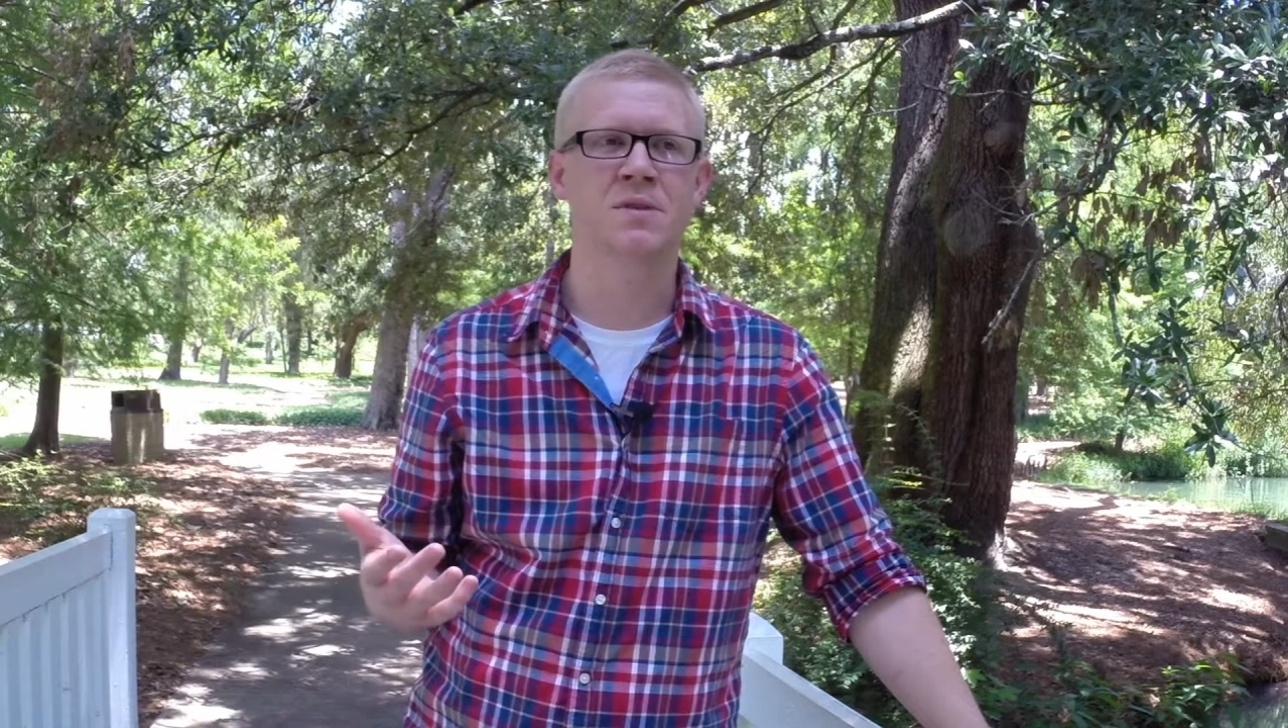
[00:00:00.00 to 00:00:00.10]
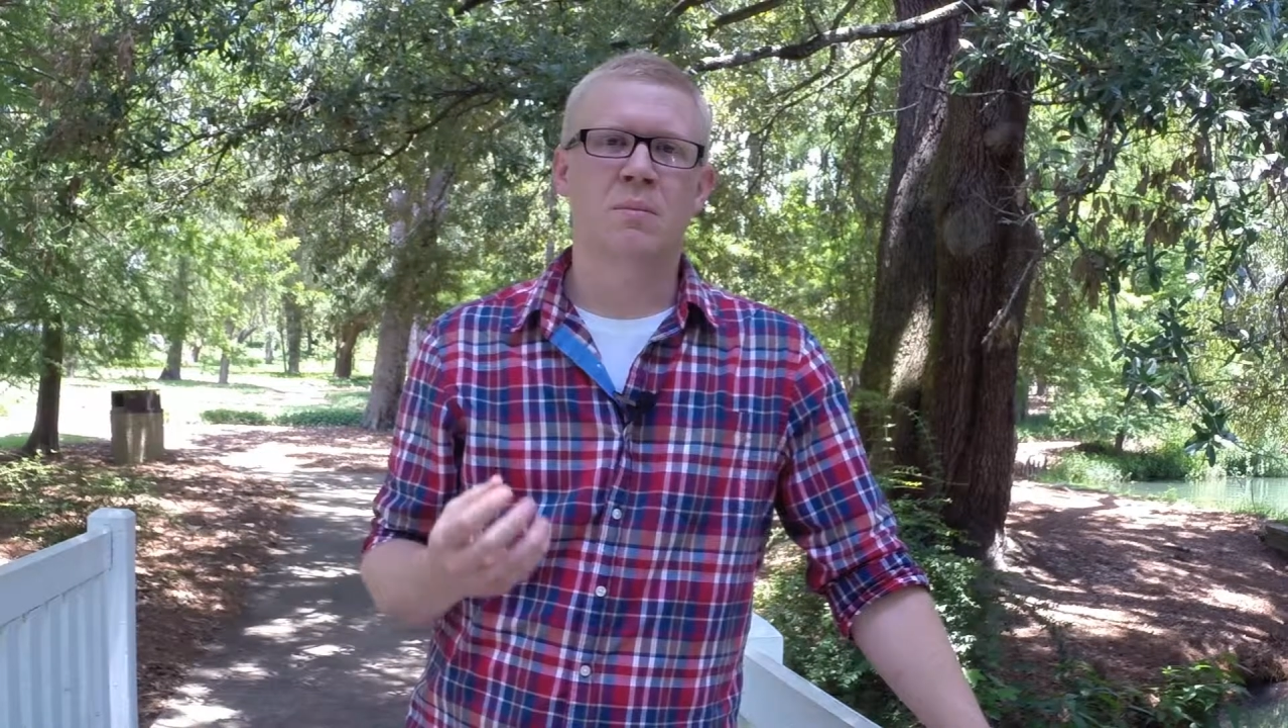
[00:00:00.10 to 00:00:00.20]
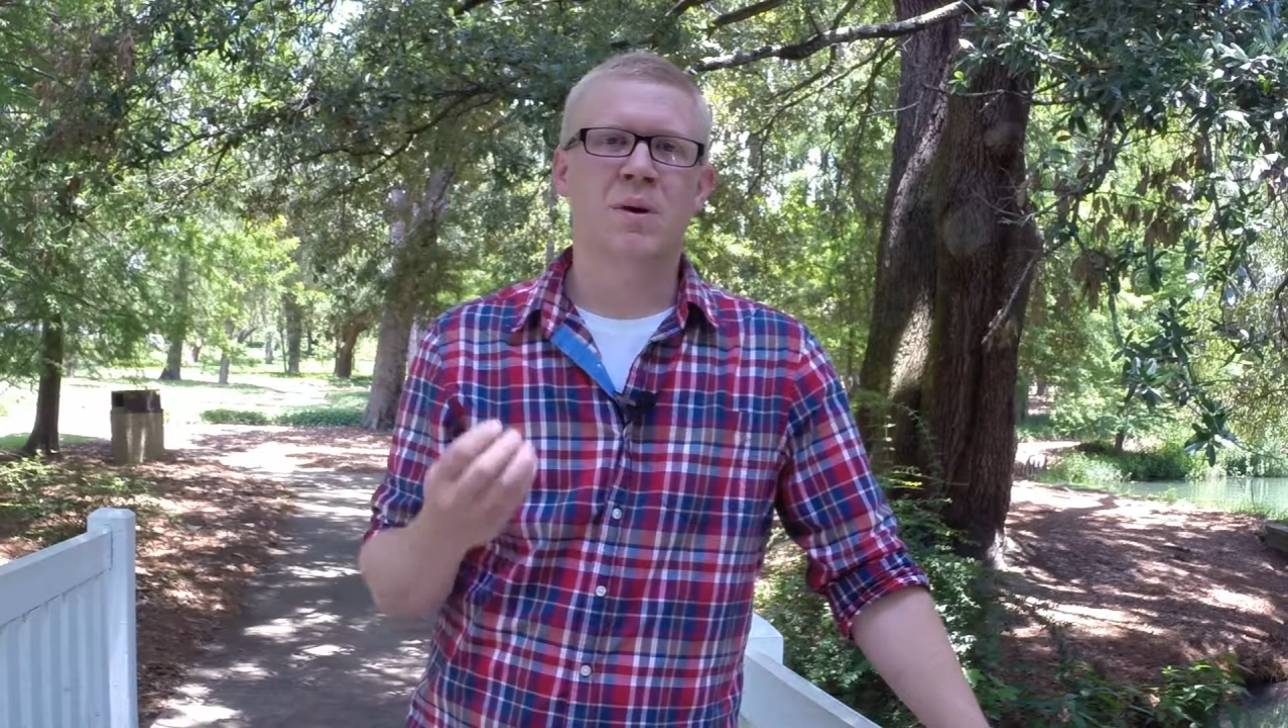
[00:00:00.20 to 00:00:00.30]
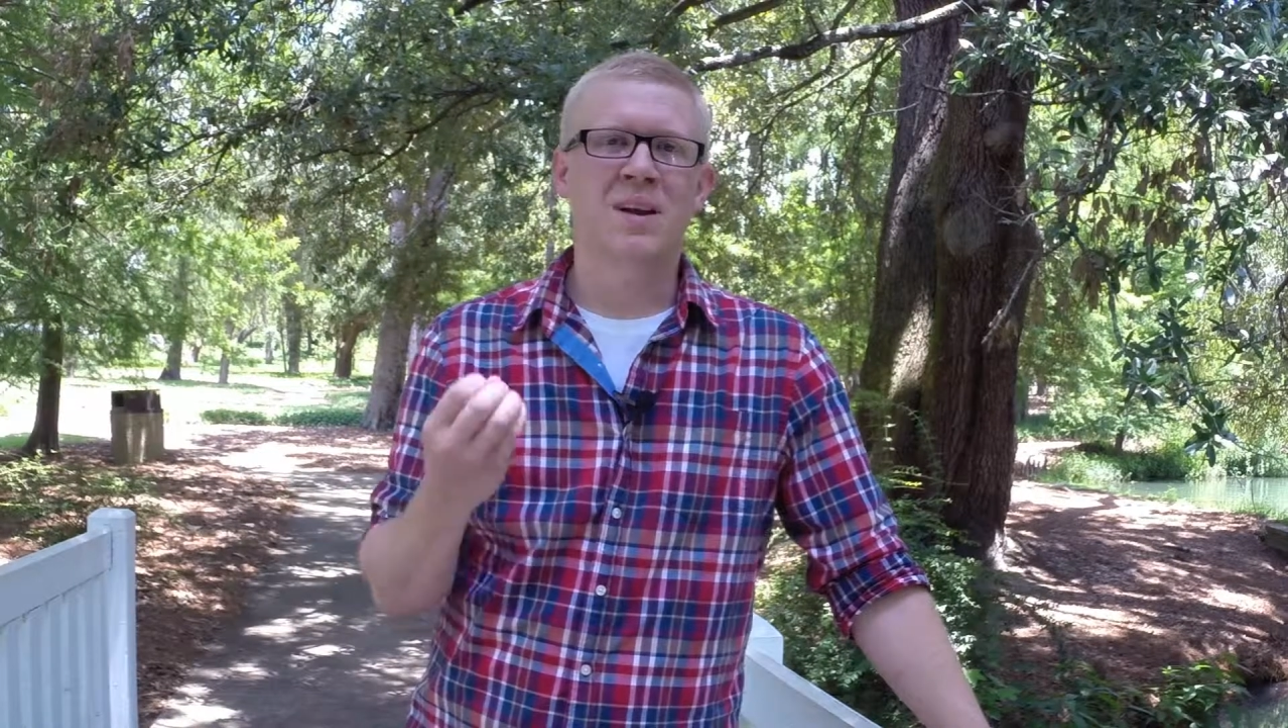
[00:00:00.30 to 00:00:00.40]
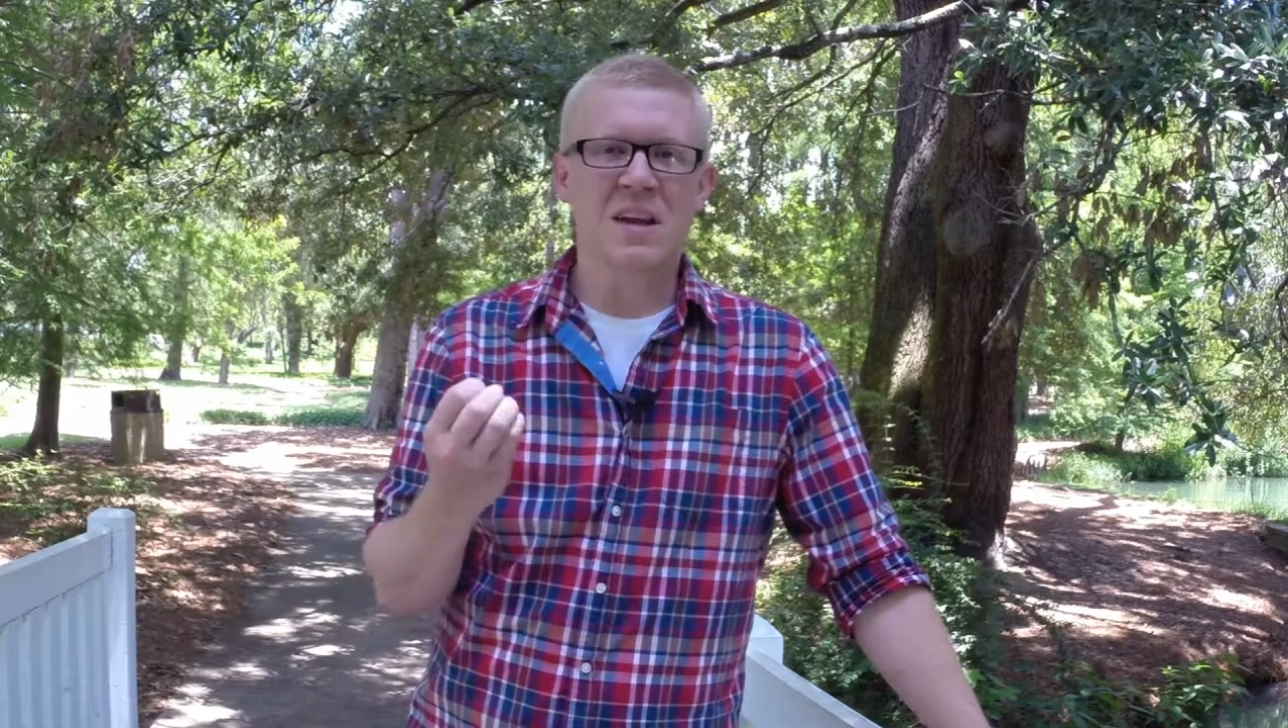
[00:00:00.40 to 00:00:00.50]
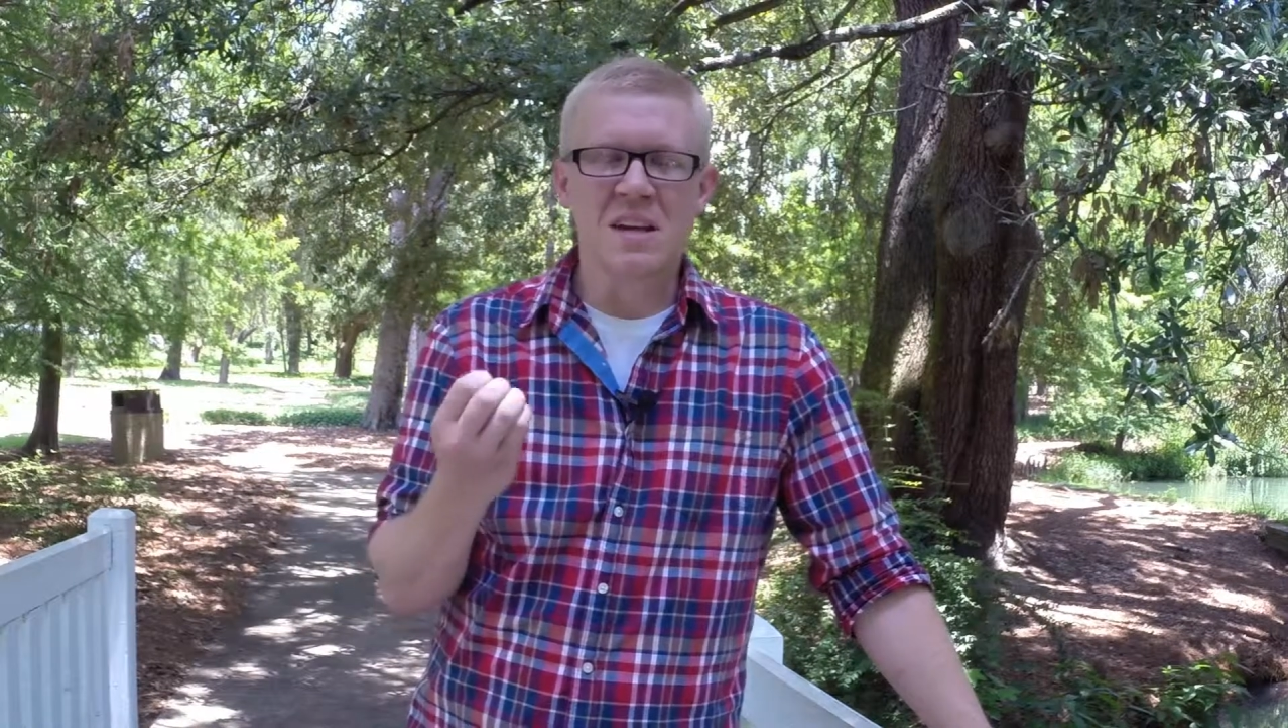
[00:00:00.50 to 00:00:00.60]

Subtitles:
But it